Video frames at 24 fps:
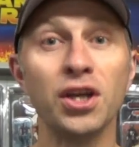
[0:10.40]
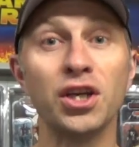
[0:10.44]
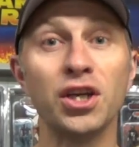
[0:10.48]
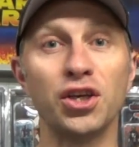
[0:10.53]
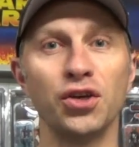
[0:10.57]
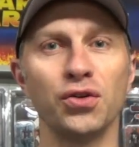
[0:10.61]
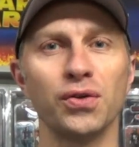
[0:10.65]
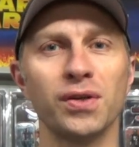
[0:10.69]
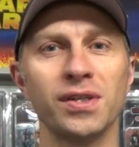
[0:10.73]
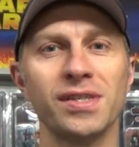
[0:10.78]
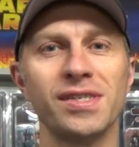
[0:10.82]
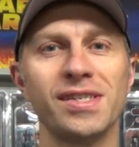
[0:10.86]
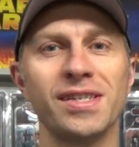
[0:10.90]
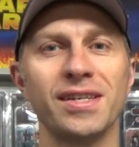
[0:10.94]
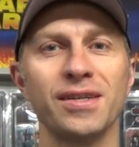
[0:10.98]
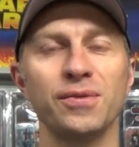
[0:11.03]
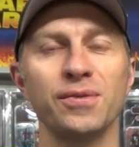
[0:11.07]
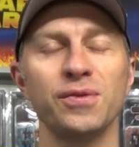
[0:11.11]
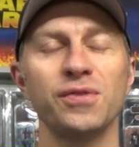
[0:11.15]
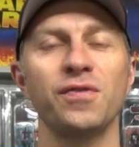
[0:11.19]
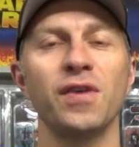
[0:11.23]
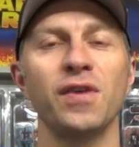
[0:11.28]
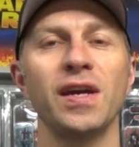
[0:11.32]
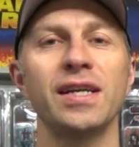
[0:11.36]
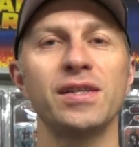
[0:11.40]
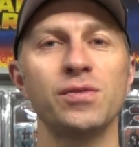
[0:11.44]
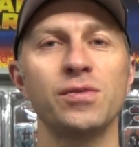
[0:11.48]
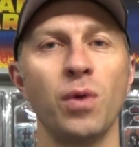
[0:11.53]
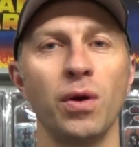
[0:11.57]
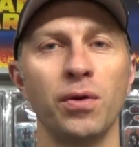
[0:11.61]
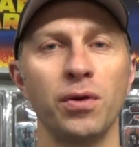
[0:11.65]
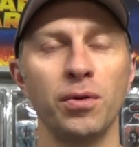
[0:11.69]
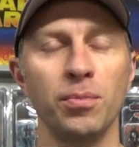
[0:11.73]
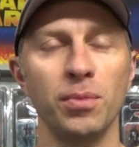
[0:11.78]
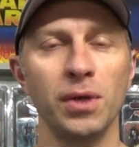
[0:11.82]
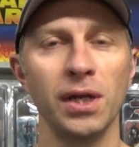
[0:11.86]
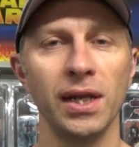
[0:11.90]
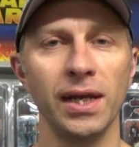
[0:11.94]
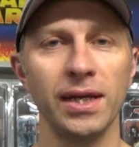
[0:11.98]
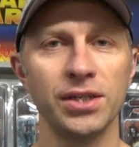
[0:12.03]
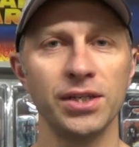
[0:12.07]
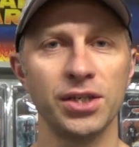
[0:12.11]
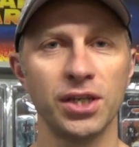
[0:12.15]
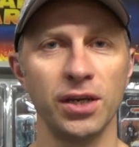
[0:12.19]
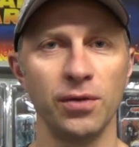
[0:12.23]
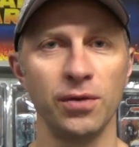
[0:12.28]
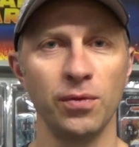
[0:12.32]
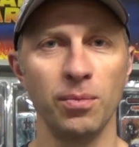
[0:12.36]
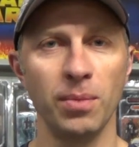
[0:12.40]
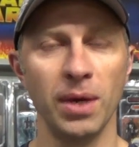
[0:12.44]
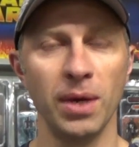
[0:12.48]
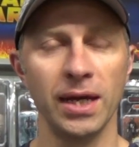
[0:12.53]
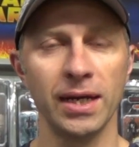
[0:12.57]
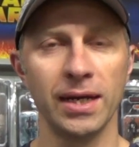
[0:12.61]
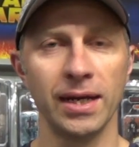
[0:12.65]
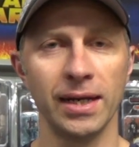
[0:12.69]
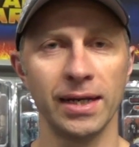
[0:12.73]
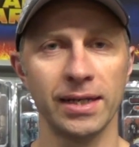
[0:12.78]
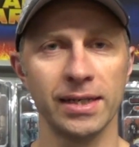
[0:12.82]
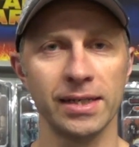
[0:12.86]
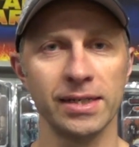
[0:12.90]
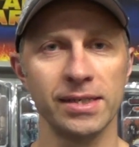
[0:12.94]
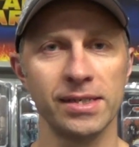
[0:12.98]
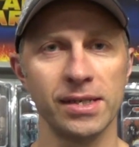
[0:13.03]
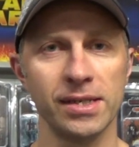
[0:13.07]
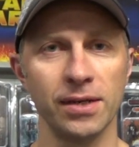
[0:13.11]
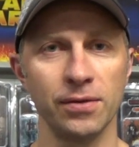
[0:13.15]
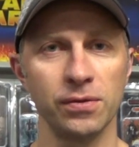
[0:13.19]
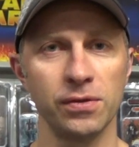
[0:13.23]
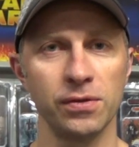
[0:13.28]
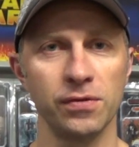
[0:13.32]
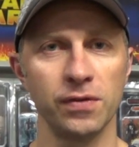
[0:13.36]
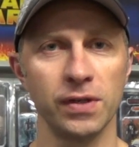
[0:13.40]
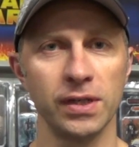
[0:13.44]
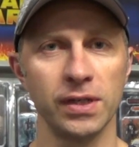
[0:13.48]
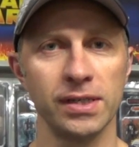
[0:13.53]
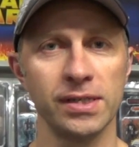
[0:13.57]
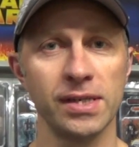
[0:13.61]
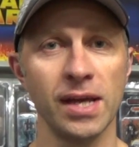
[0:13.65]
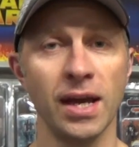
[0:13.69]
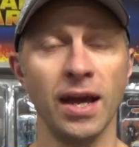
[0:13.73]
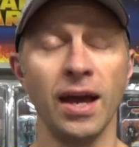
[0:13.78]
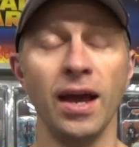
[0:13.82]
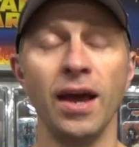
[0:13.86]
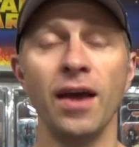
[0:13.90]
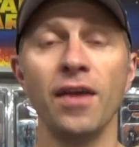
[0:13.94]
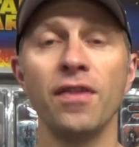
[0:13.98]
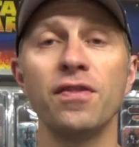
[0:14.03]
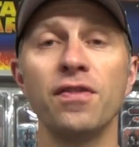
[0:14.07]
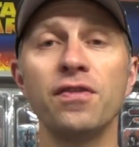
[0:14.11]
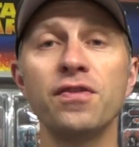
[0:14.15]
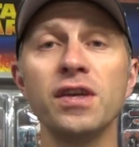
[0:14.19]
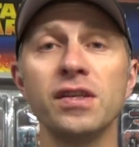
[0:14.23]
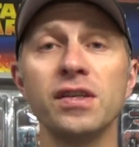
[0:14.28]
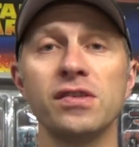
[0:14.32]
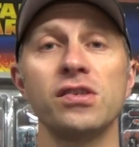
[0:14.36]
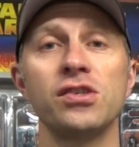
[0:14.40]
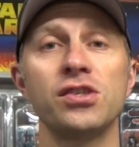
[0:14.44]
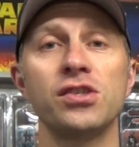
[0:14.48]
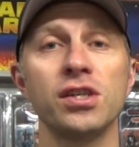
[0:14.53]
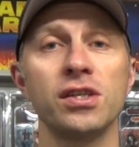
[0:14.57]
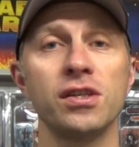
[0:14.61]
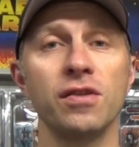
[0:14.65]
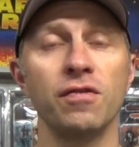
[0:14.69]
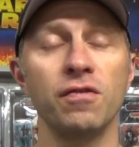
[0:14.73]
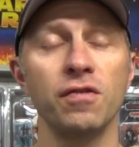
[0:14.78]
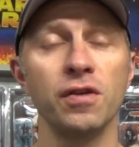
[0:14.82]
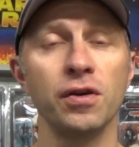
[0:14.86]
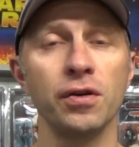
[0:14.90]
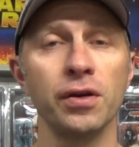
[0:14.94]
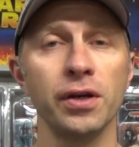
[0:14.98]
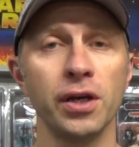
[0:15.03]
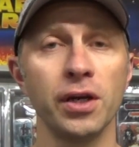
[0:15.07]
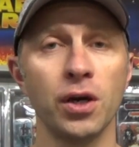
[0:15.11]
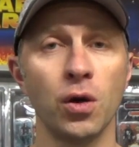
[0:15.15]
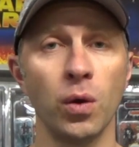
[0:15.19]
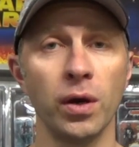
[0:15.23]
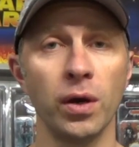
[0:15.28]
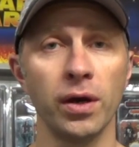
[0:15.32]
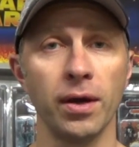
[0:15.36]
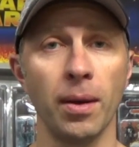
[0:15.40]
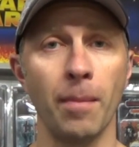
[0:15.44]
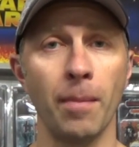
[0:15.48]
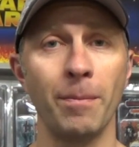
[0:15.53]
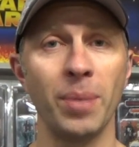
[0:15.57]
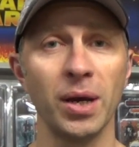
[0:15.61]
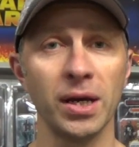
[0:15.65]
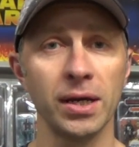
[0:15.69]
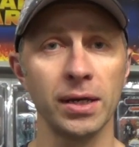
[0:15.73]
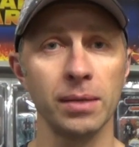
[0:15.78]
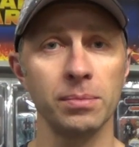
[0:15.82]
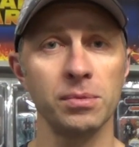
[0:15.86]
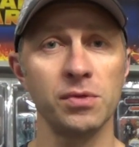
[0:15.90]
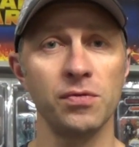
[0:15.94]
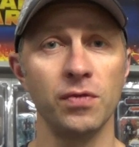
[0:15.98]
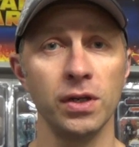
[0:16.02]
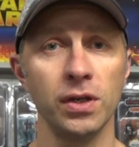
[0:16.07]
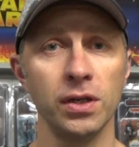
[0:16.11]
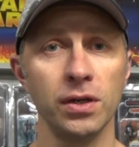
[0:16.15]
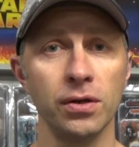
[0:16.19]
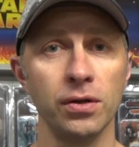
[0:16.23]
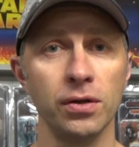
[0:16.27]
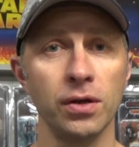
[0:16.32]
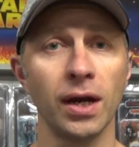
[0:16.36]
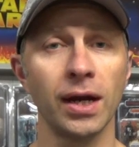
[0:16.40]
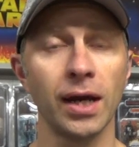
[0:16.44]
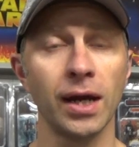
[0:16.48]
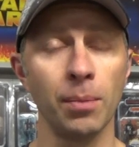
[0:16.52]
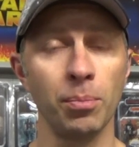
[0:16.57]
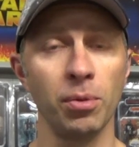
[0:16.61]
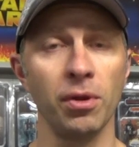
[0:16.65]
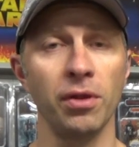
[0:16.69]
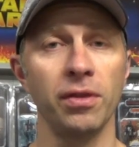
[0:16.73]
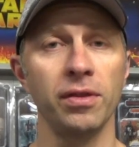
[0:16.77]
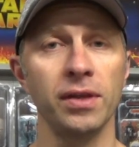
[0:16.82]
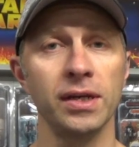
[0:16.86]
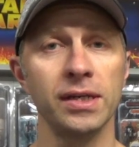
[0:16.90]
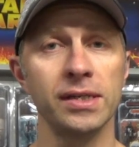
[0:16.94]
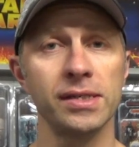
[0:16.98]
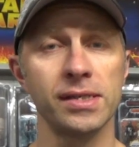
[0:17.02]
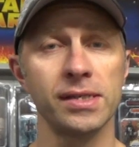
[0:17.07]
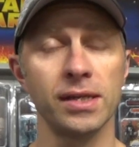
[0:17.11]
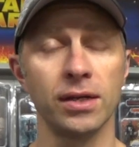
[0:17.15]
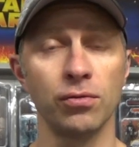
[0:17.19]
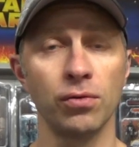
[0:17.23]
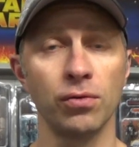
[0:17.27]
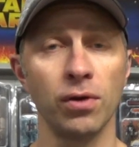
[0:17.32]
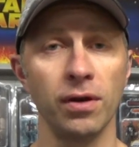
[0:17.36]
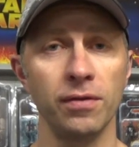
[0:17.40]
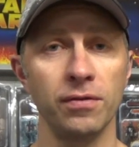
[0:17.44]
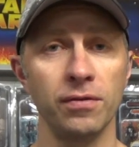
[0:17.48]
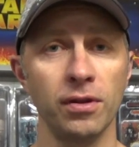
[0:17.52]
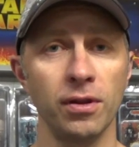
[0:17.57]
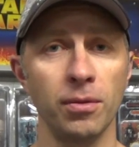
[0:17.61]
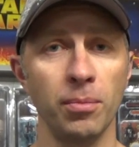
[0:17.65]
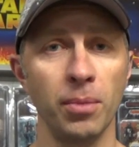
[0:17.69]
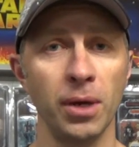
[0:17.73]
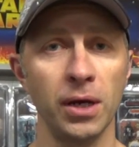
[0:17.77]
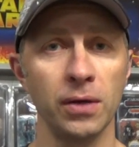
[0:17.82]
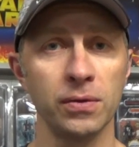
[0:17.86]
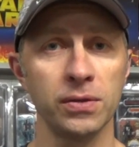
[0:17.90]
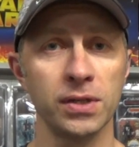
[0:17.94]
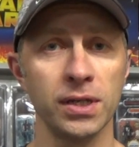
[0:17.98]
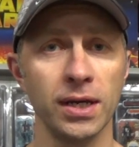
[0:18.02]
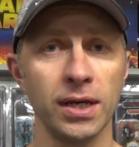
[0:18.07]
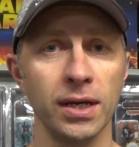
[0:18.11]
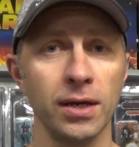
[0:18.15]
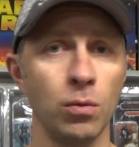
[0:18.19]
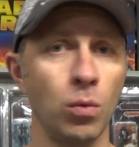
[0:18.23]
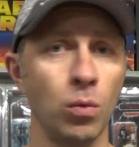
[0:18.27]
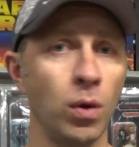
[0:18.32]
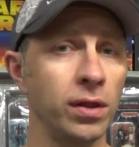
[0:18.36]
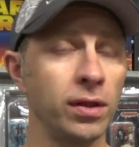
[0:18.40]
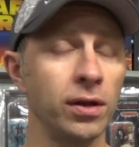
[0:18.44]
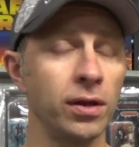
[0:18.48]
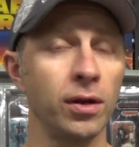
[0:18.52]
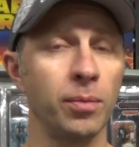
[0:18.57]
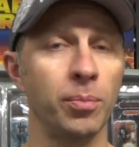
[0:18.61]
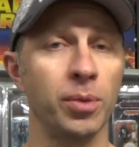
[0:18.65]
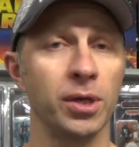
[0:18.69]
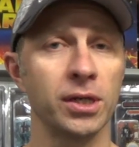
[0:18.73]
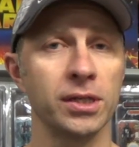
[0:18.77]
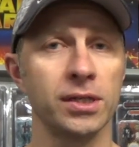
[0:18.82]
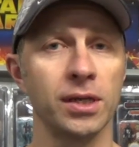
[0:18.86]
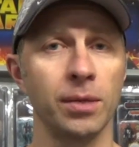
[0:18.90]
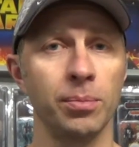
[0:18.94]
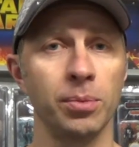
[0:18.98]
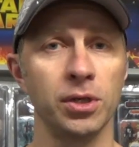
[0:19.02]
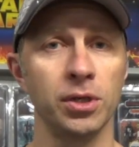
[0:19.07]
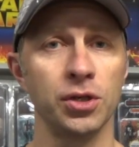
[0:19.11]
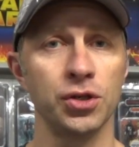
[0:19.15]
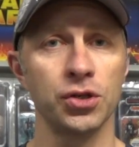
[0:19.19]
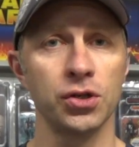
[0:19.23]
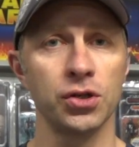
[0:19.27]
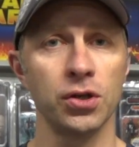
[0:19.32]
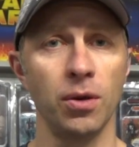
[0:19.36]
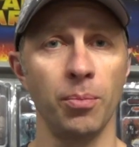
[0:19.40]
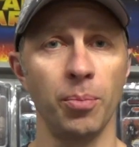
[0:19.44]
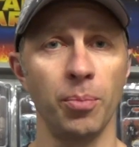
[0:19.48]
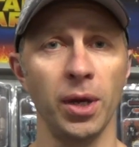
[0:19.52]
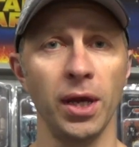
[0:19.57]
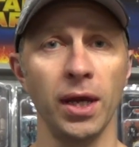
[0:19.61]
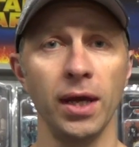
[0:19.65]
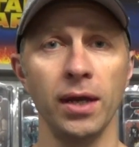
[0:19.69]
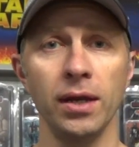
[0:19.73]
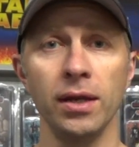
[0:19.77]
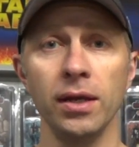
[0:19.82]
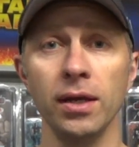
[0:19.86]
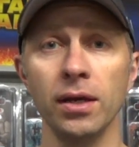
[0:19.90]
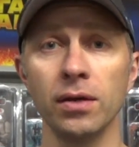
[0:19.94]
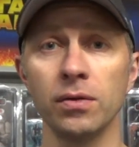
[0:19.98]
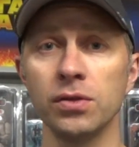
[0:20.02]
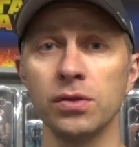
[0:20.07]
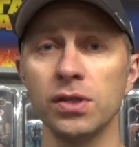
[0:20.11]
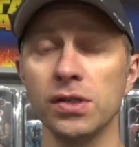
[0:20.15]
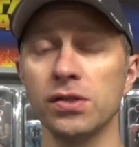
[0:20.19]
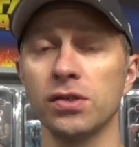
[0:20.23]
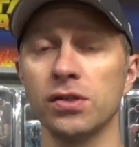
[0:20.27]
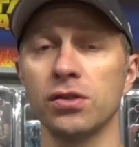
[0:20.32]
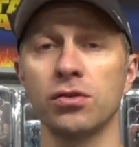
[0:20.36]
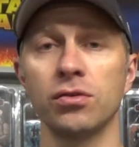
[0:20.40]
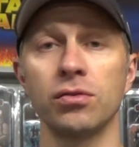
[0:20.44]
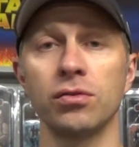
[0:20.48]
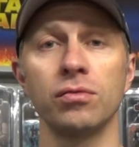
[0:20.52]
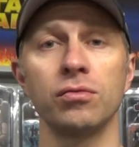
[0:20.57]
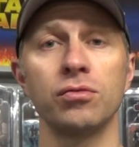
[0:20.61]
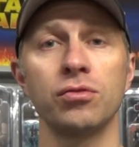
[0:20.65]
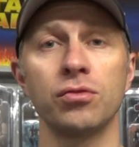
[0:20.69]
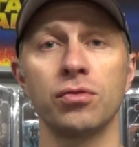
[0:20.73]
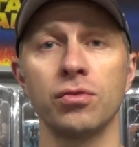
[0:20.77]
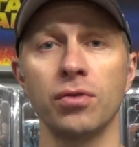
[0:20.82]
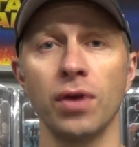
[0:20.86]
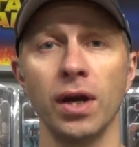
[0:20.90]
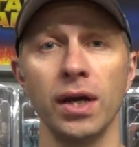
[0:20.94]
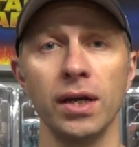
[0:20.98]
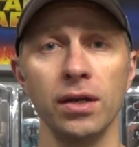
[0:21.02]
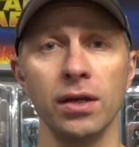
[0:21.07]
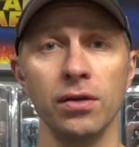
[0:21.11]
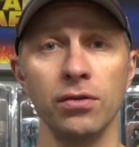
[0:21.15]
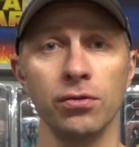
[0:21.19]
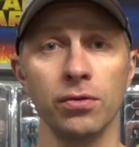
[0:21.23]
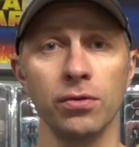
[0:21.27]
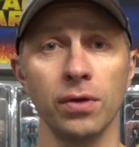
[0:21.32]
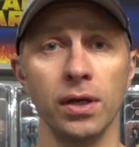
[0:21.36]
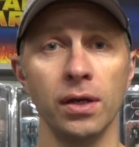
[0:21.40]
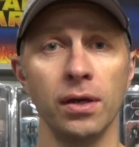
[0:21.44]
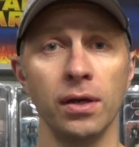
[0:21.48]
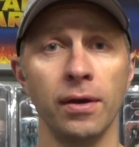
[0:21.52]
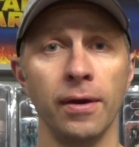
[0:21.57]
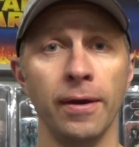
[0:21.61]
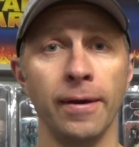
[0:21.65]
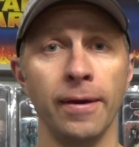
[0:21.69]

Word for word: Kia ora Star Wars fans, welcome to Middle Aged Kiwi Man collecting Star Wars figures. This is just a very quick pickups video, a couple of things that arrived in the mail today, one that I picked up in a shop, and yeah, I'll just crack into it.